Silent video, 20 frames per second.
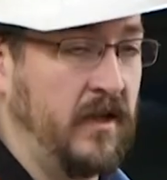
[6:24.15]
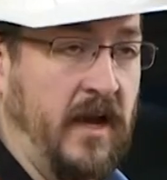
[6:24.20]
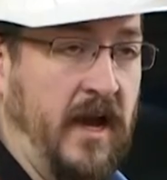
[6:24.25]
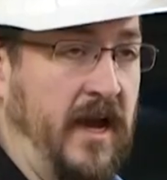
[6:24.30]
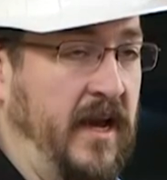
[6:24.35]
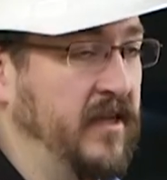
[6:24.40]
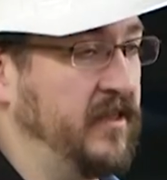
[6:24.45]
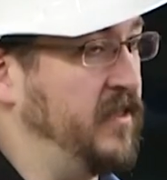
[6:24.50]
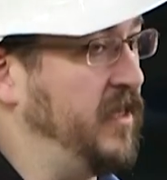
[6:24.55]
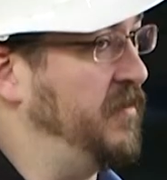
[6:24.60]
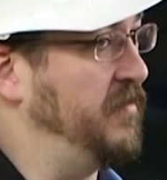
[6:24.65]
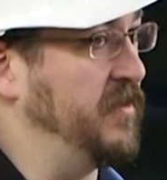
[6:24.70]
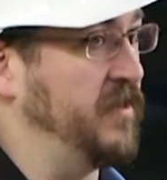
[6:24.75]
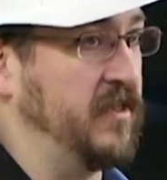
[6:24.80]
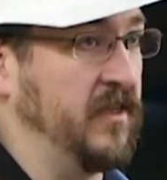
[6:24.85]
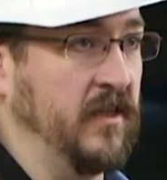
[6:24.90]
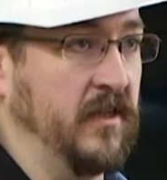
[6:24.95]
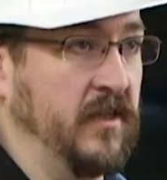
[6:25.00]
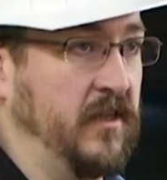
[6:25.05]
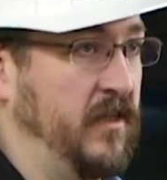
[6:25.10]
ASD
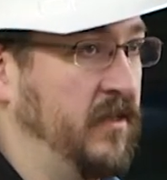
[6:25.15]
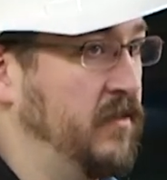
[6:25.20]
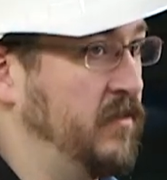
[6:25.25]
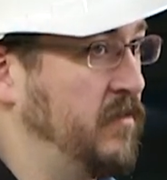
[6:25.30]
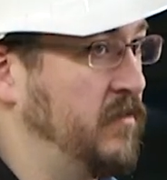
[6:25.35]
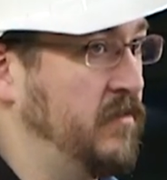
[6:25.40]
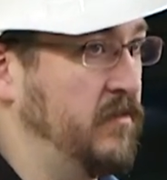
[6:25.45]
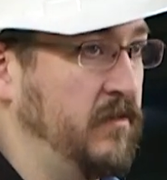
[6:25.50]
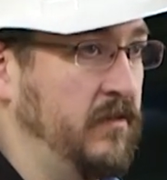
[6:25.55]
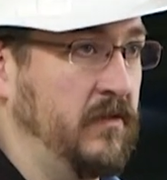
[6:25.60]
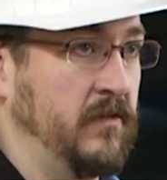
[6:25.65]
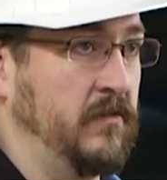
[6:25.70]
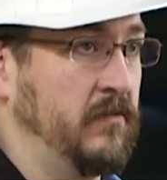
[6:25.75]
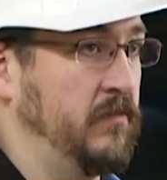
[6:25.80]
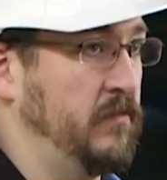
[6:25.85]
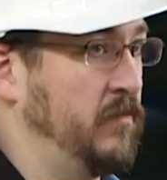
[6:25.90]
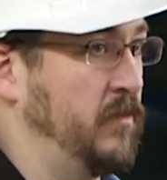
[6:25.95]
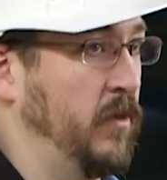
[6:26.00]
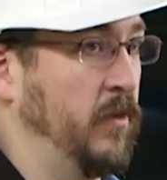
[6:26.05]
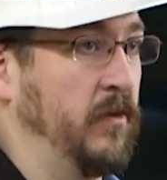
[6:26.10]
facilities,
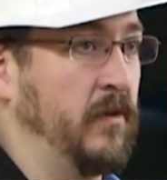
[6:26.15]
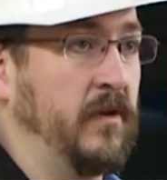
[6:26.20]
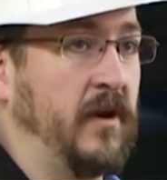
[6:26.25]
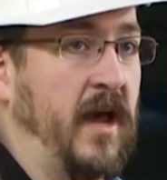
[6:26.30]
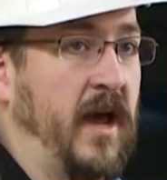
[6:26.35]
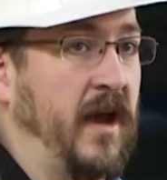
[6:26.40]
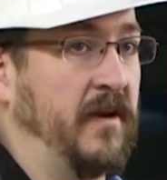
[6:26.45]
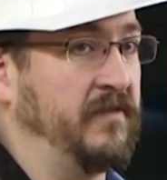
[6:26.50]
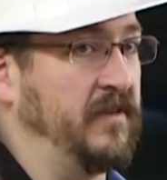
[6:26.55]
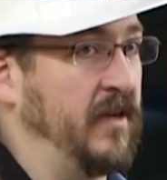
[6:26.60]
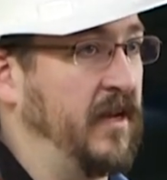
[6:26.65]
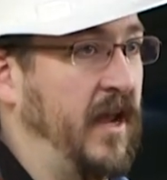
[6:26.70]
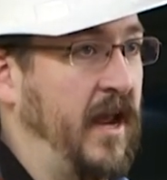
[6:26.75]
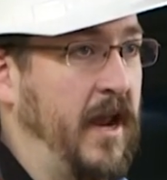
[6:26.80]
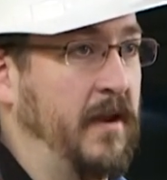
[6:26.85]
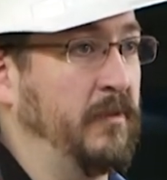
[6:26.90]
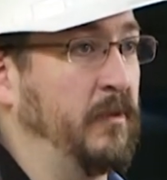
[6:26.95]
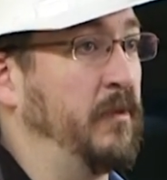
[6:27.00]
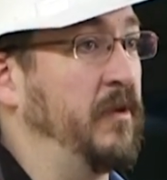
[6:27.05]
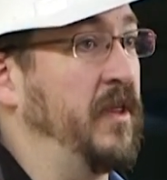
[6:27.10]
don't have to
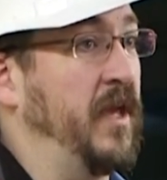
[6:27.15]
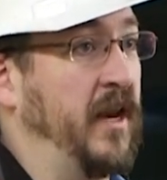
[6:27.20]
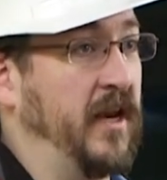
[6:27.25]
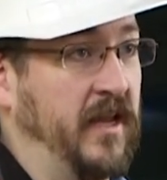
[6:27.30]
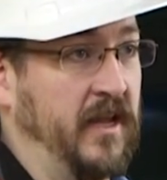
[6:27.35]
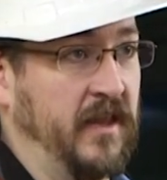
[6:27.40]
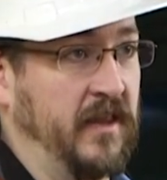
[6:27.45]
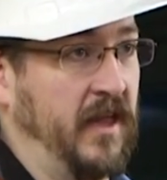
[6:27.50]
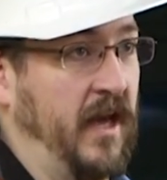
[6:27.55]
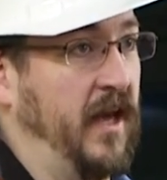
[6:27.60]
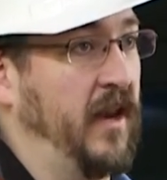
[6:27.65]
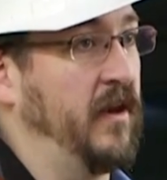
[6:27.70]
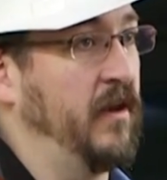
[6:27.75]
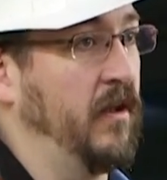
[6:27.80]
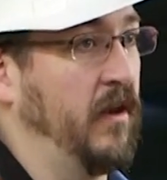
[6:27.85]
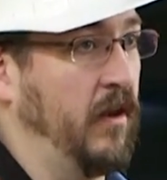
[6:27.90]
hamper with any of that.